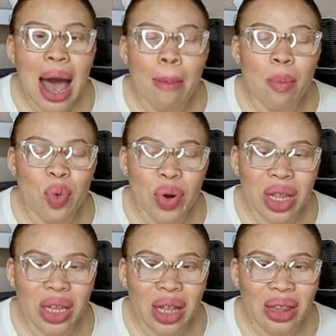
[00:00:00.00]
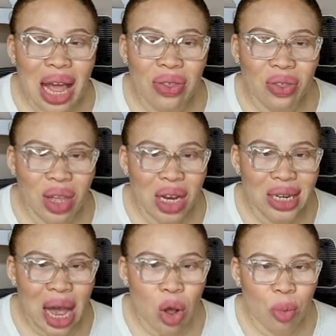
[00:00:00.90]
I'm bringing that
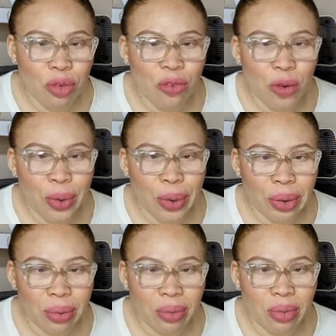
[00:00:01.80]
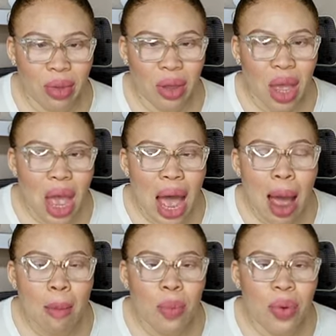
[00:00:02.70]
thing down before you.
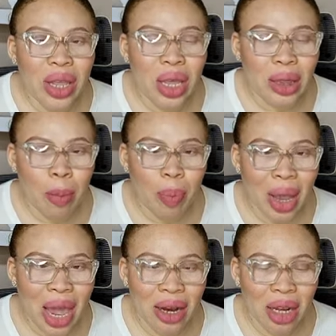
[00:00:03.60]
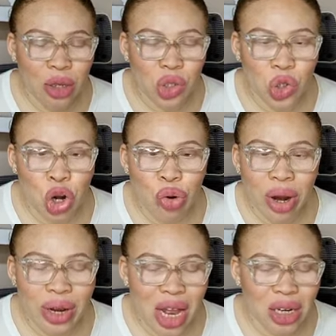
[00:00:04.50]
I'm bringing the pain and the sorrow
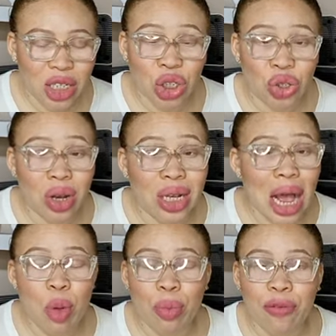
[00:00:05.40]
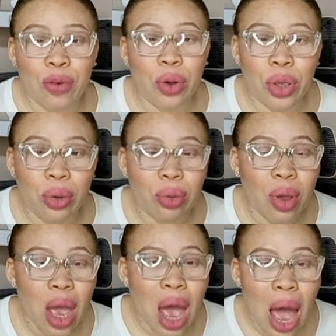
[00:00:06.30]
and the addiction down before you.
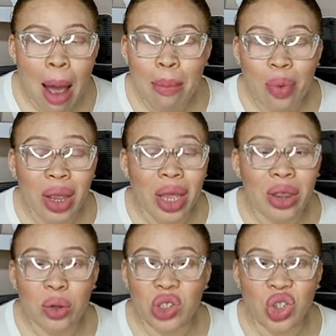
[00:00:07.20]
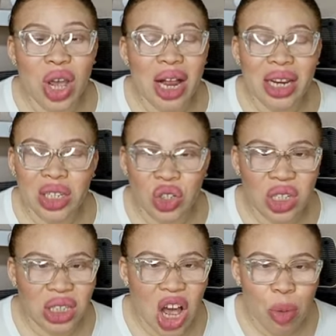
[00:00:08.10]
I'm bringing those
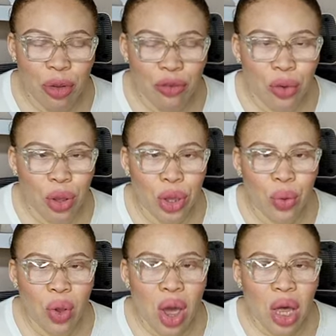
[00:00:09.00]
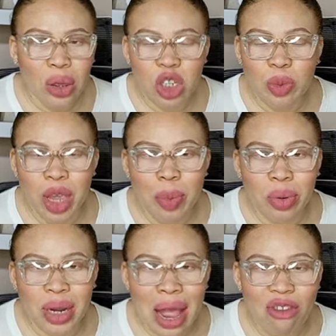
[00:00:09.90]
challenges down before you. Those
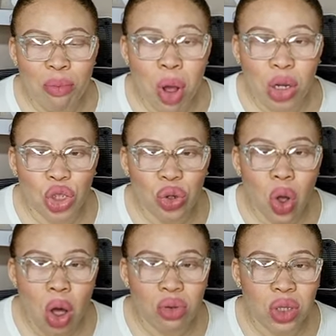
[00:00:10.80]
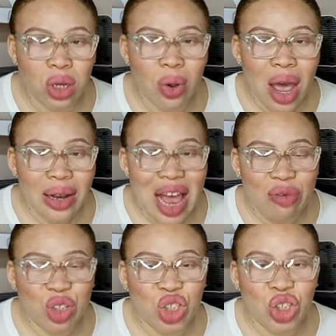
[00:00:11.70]
people that have mocked you also, that
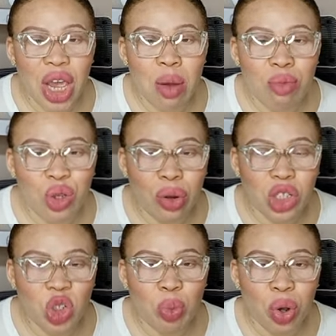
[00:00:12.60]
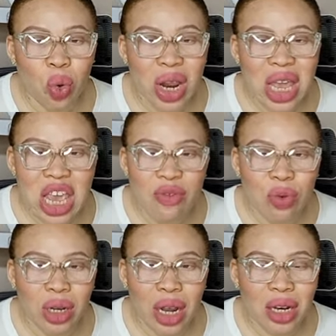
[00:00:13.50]
have shamed you and spoken
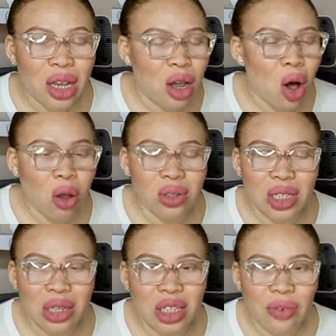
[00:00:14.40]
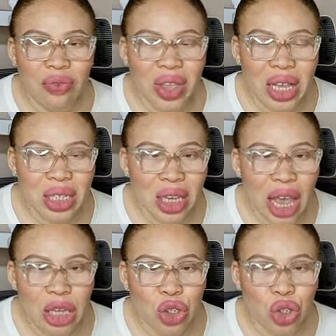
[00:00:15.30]
evil and all sorts of things
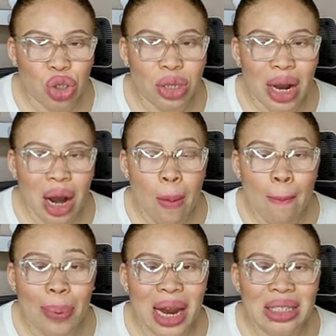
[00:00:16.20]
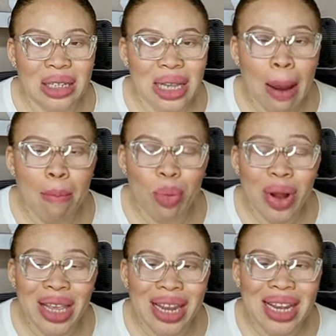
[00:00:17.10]
against you that are unpleasant. I'm
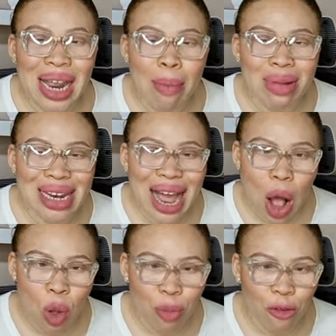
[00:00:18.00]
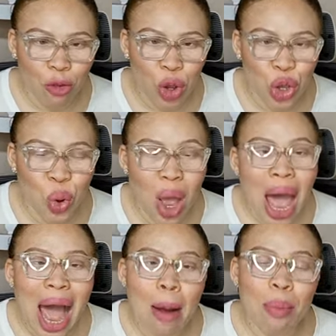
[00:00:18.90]
bringing them down before you.
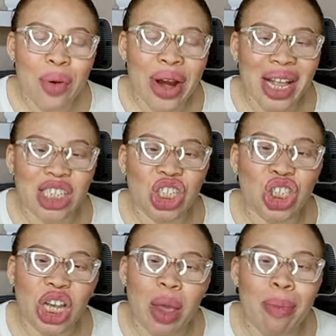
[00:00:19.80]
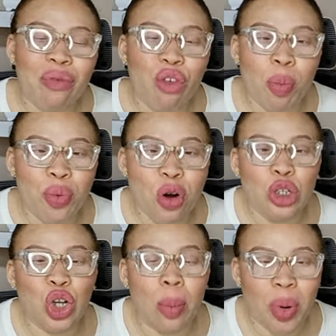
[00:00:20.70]
I'm bringing shame and
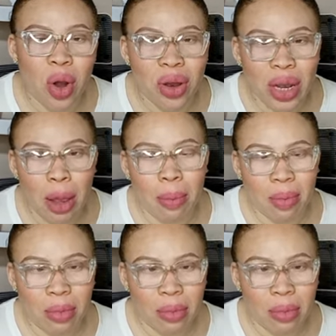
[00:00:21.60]
reproach upon them.